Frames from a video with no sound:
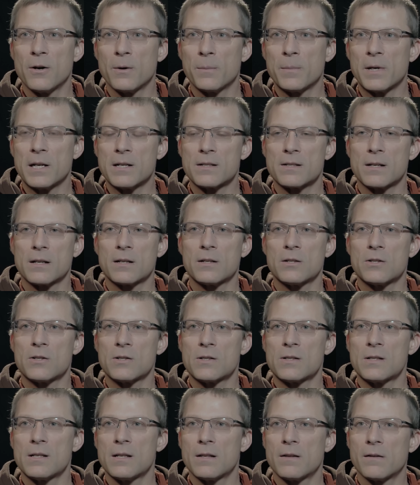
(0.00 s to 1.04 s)
because I could
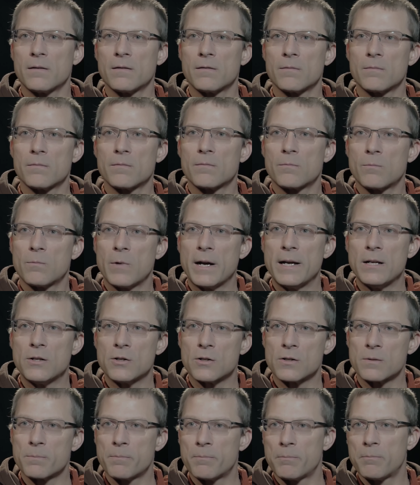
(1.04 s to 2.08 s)
just see the
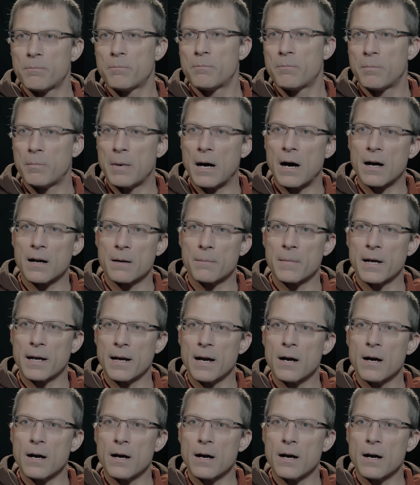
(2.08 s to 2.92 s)
wages bottoming